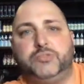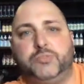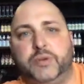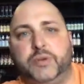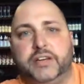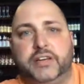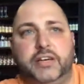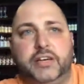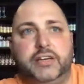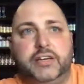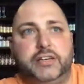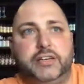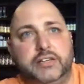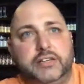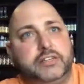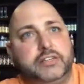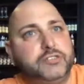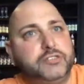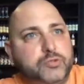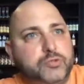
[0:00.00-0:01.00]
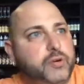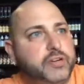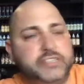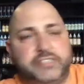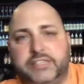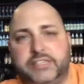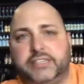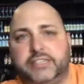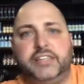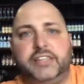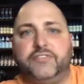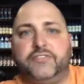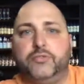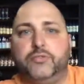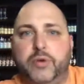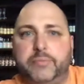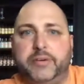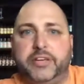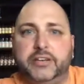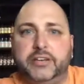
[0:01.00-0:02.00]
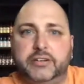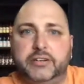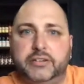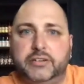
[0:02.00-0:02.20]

with 26 different women?